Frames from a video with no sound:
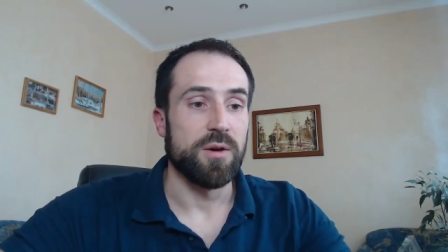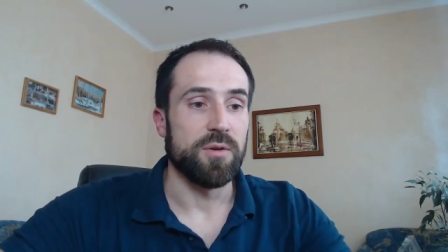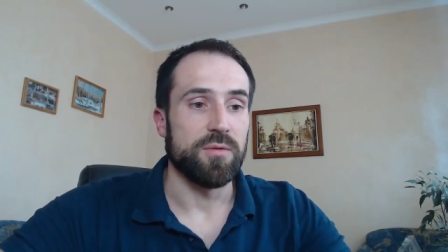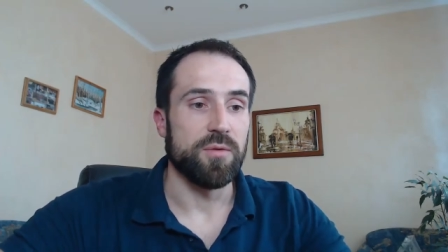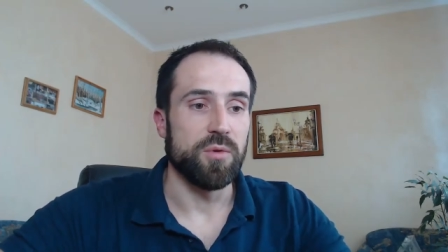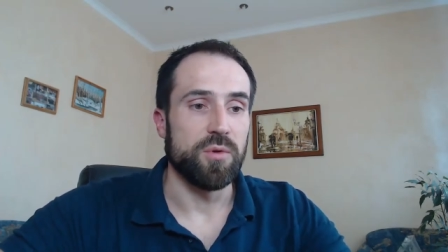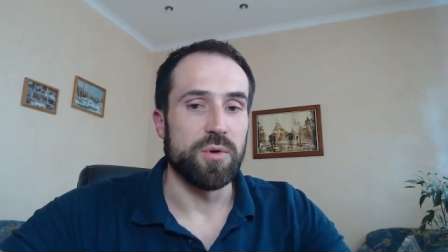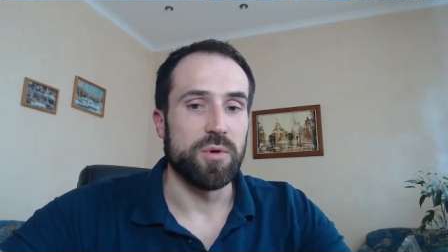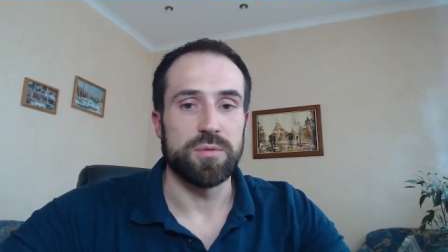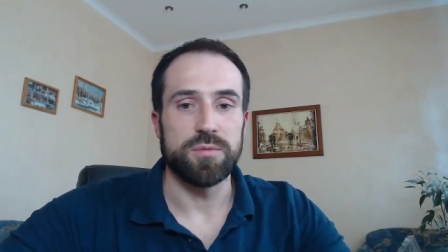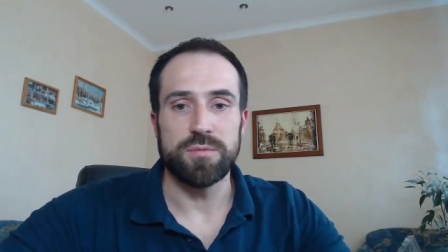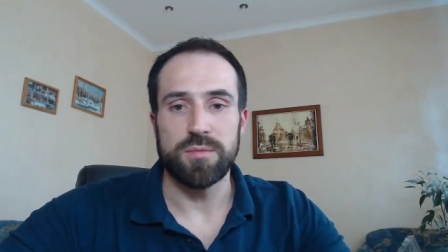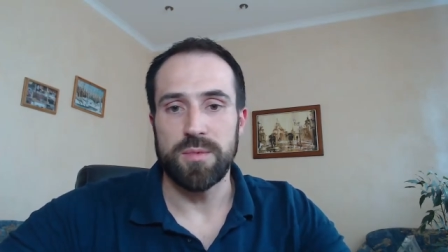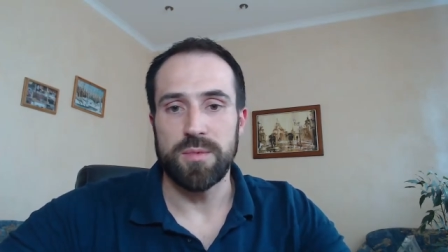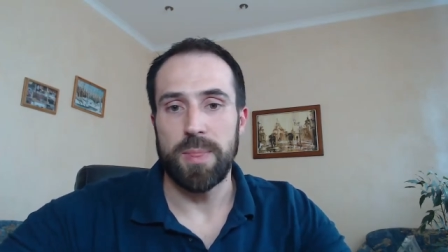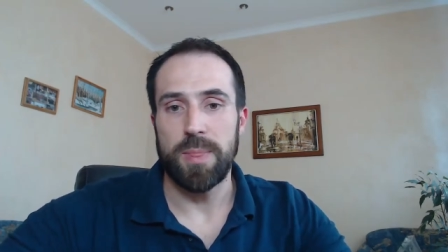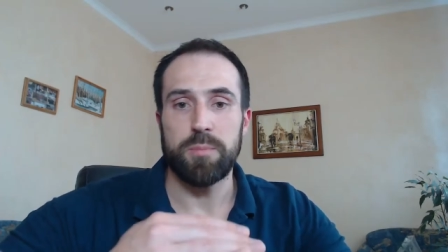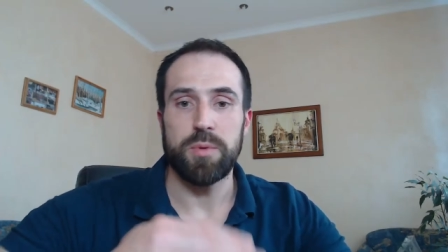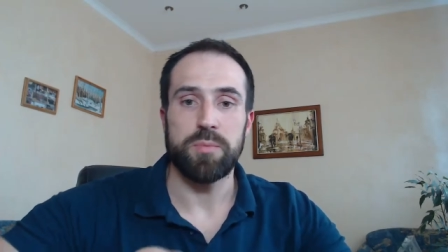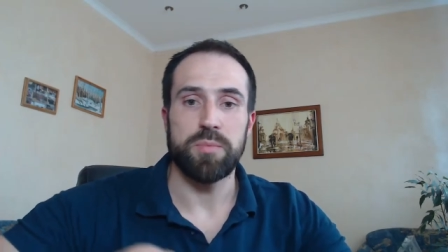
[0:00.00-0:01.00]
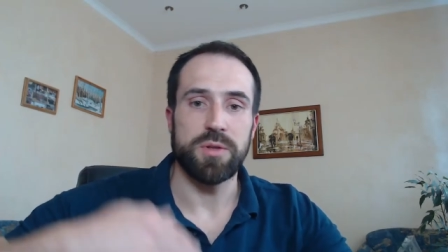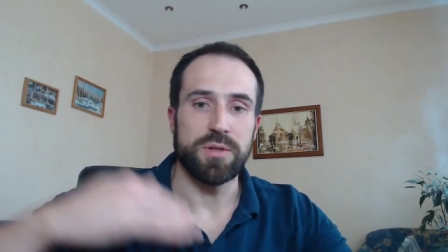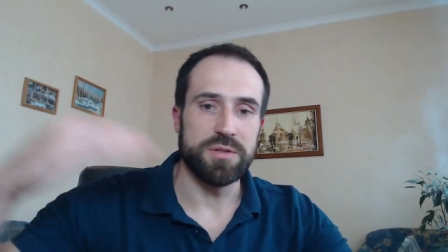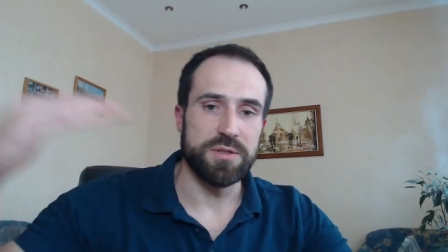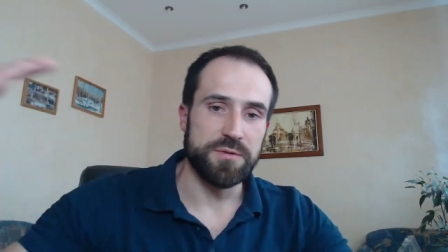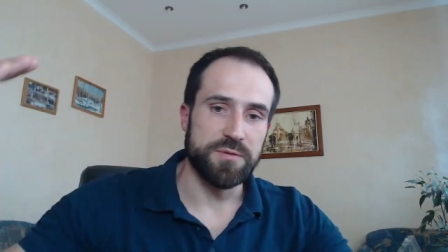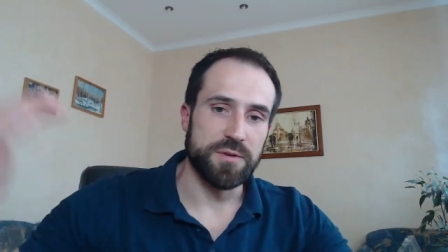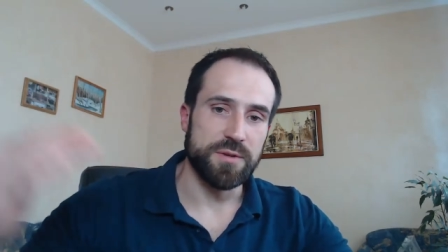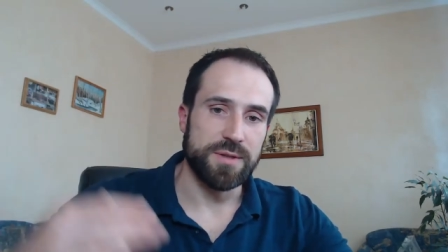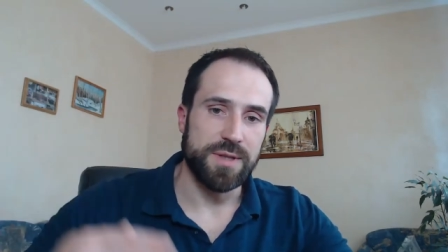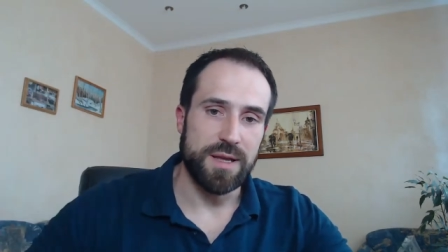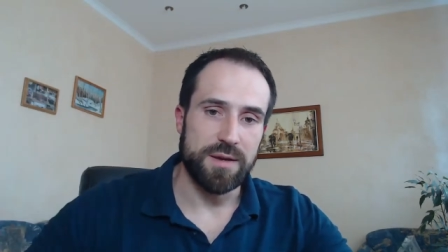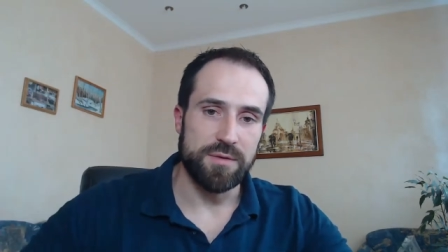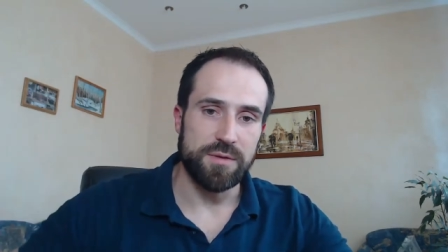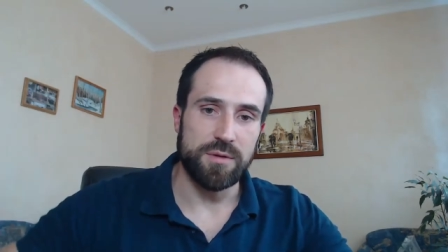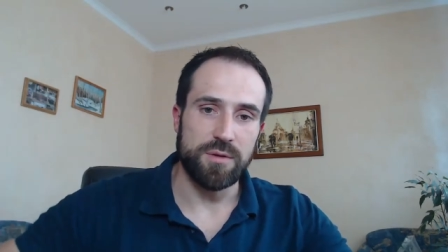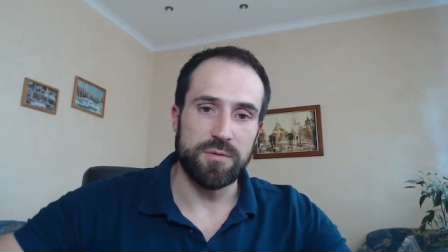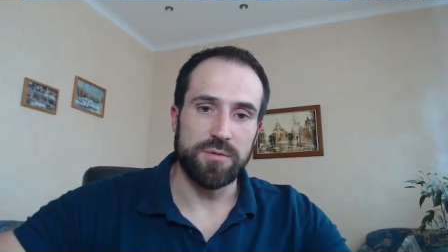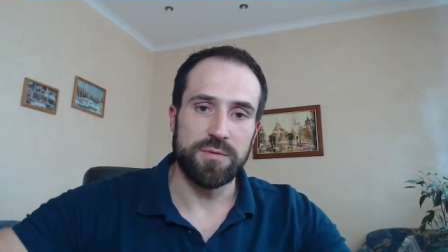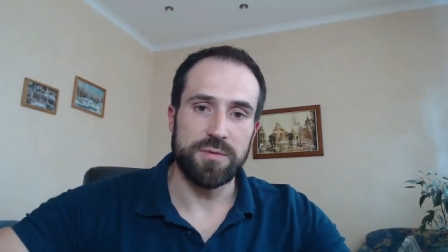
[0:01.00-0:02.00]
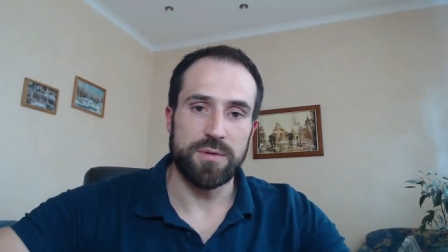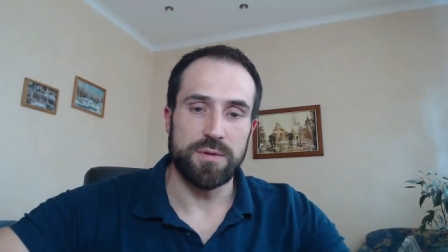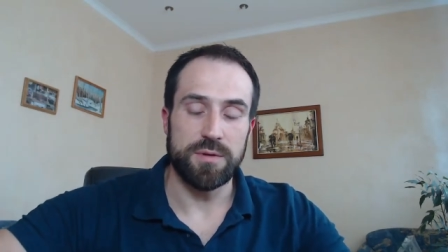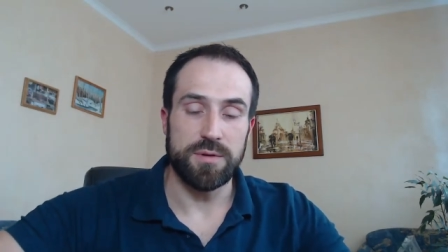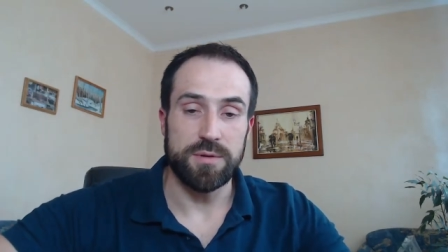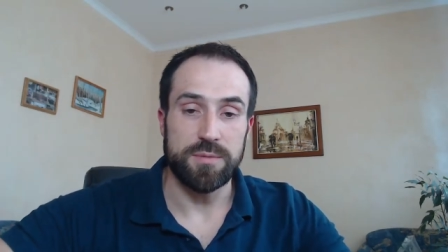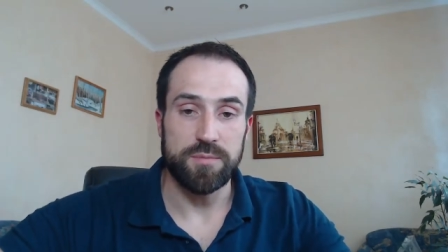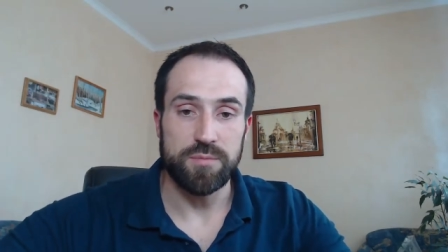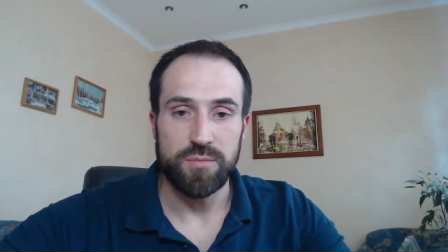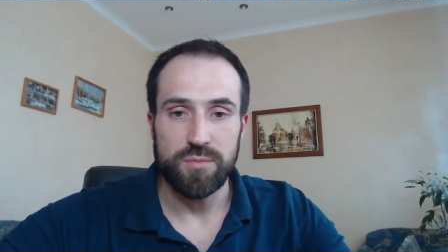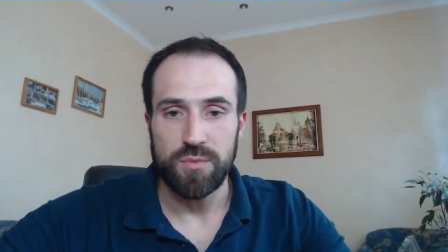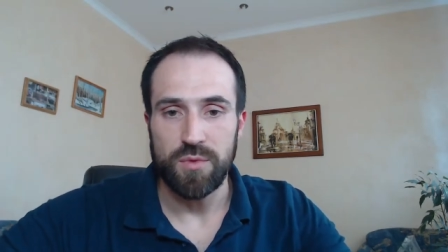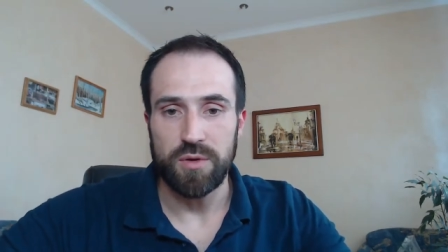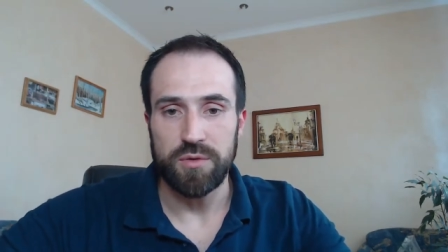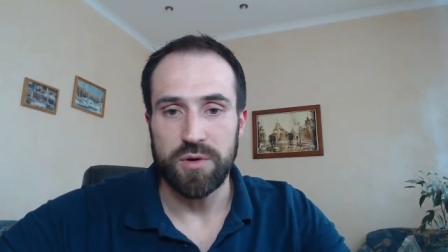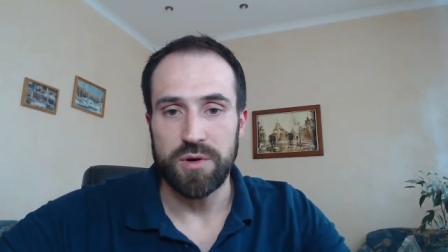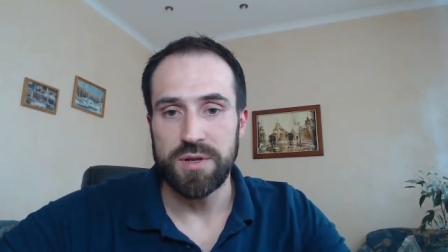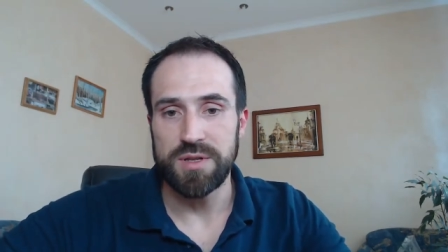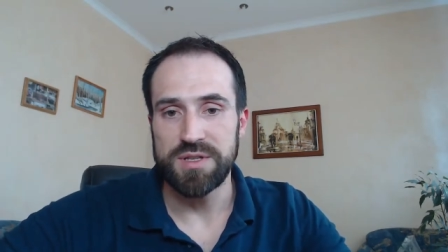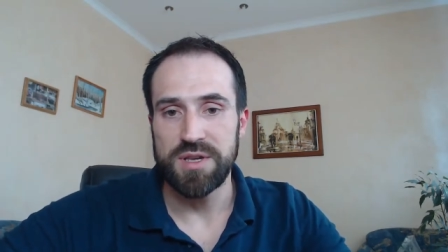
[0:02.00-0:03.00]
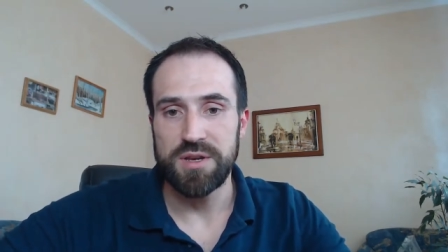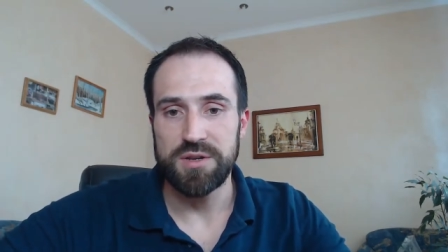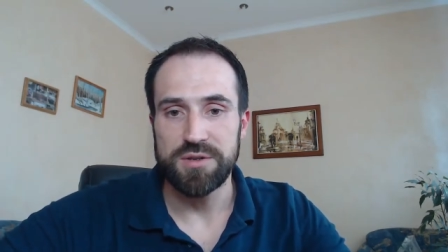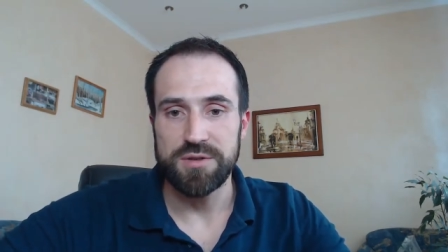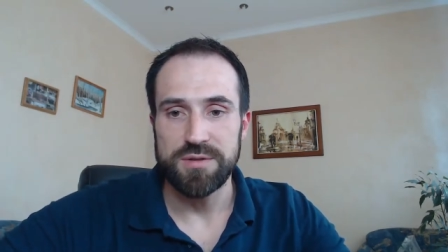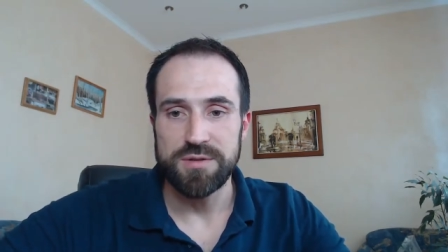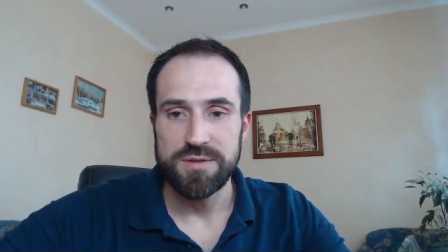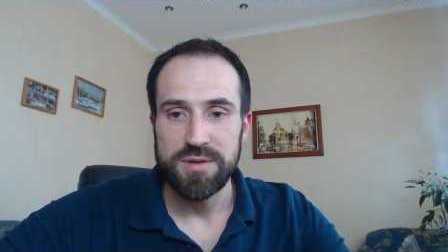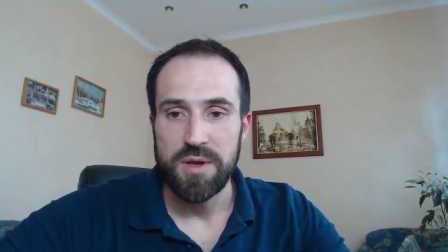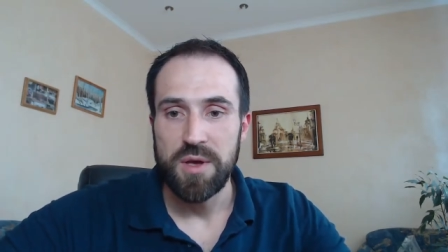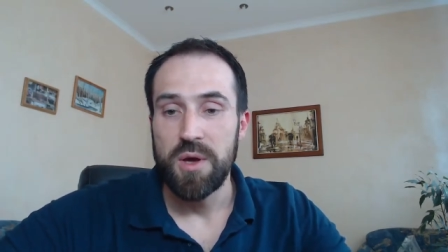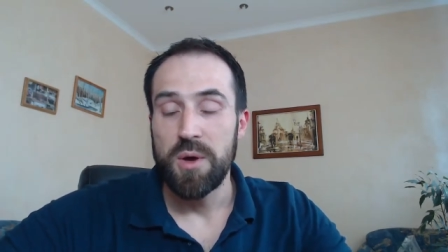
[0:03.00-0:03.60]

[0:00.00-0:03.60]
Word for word: for um, people at different level of organizations,